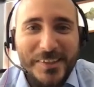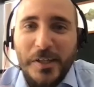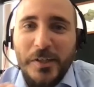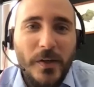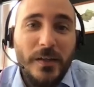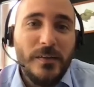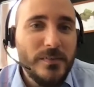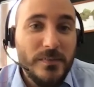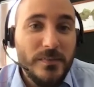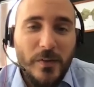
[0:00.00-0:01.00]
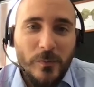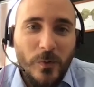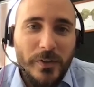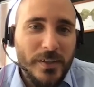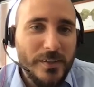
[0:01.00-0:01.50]
like, hey, is it not
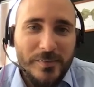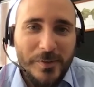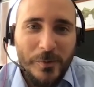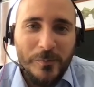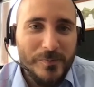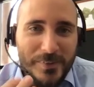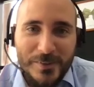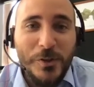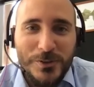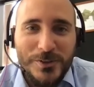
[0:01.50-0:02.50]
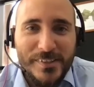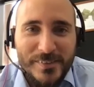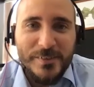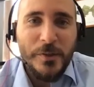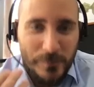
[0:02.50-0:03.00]
working? You know, it's not set in
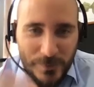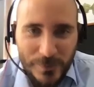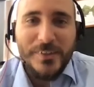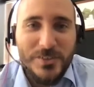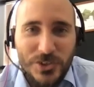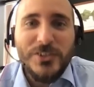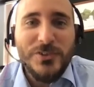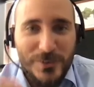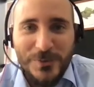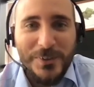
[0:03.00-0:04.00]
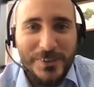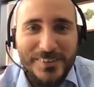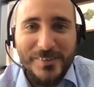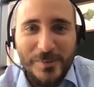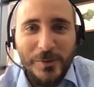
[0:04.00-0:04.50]
stone. You can change it. You
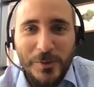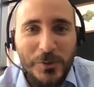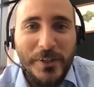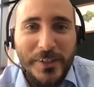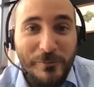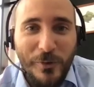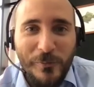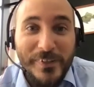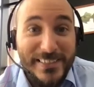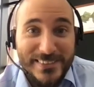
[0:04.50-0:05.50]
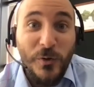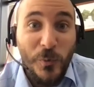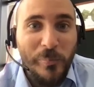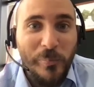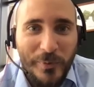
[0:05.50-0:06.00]
can evolve it. That's the whole
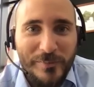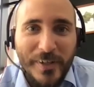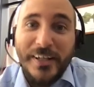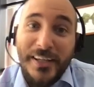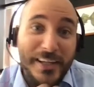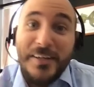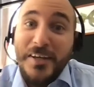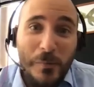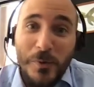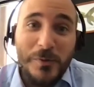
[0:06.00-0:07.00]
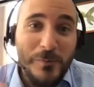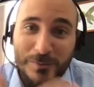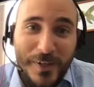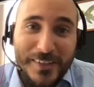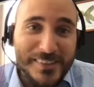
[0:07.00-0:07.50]
point, right? Like, hey, we
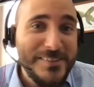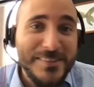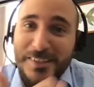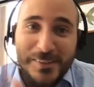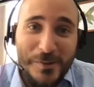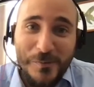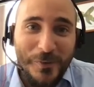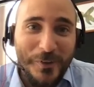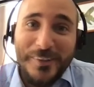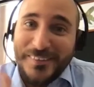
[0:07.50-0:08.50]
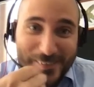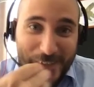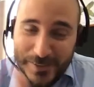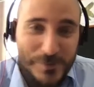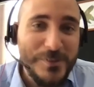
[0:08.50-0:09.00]
tried this, didn't work.
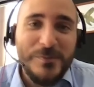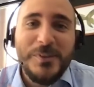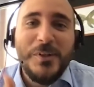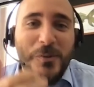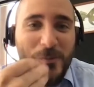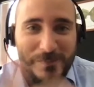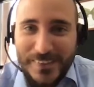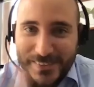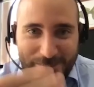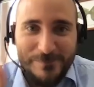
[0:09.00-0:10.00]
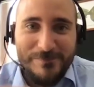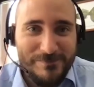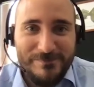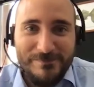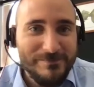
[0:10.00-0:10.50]
As soon as we know, let's
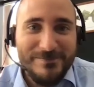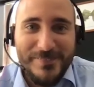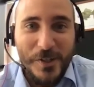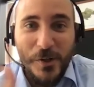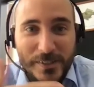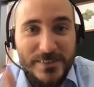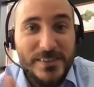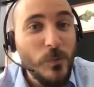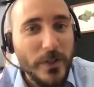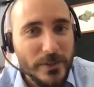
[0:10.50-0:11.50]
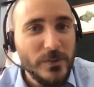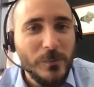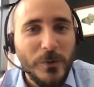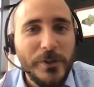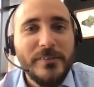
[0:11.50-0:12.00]
see what could
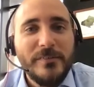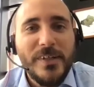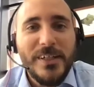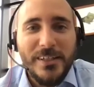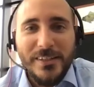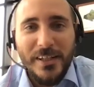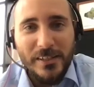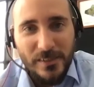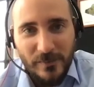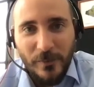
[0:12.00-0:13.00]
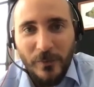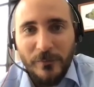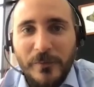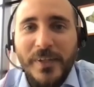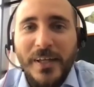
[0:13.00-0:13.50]
work, right? And evolve
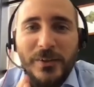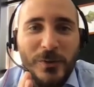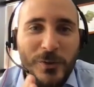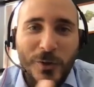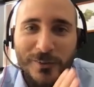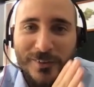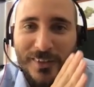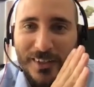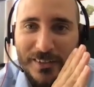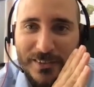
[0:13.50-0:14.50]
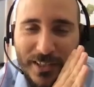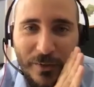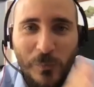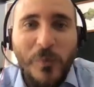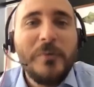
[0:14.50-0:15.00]
that. You do not set a
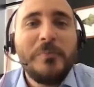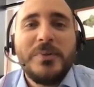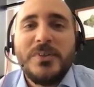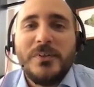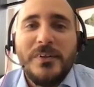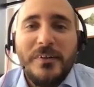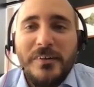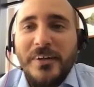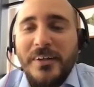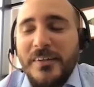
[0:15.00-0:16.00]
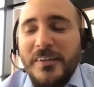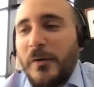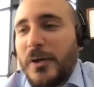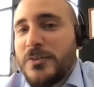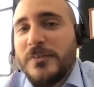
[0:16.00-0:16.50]
one particular
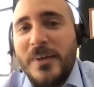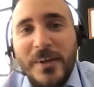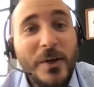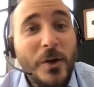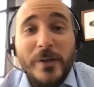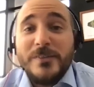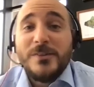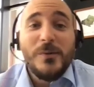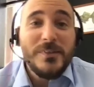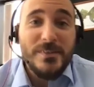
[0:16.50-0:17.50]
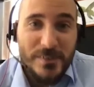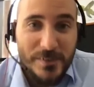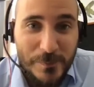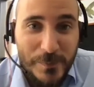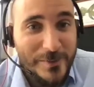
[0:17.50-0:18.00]
direction. Okay, so
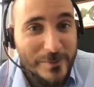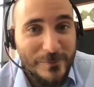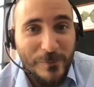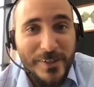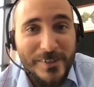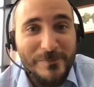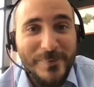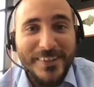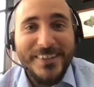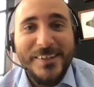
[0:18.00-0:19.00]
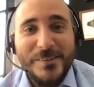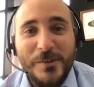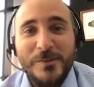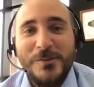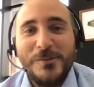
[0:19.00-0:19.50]
it's been great
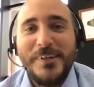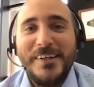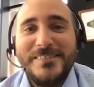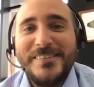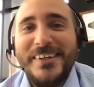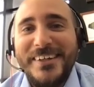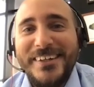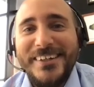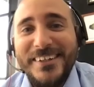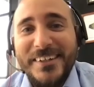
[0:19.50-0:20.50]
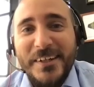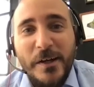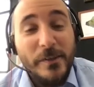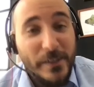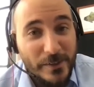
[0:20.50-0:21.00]
talking to you guys.
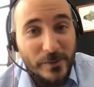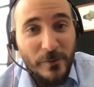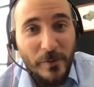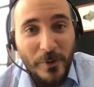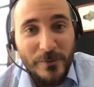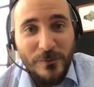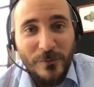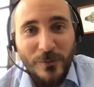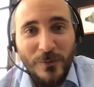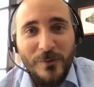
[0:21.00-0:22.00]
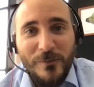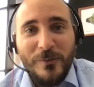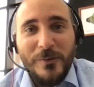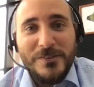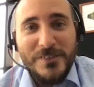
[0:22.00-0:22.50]
Thank you very much for
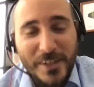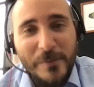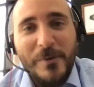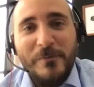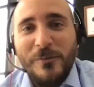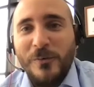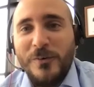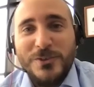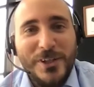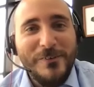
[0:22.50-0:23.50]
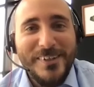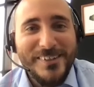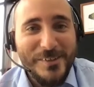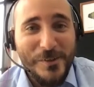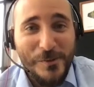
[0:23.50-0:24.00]
your time and for
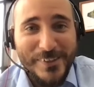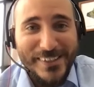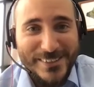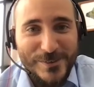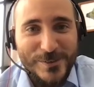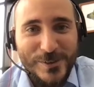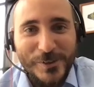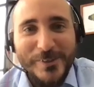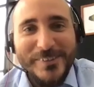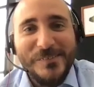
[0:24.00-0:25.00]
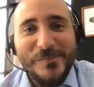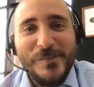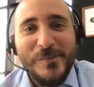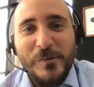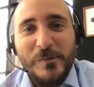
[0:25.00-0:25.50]
sharing, the lessons learned
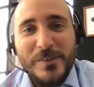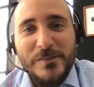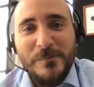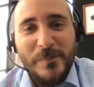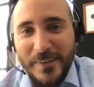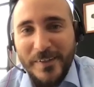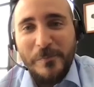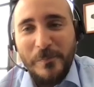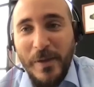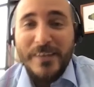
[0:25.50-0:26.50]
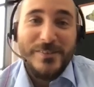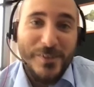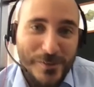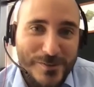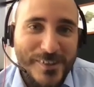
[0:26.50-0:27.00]
over this past
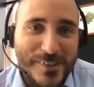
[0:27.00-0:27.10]
years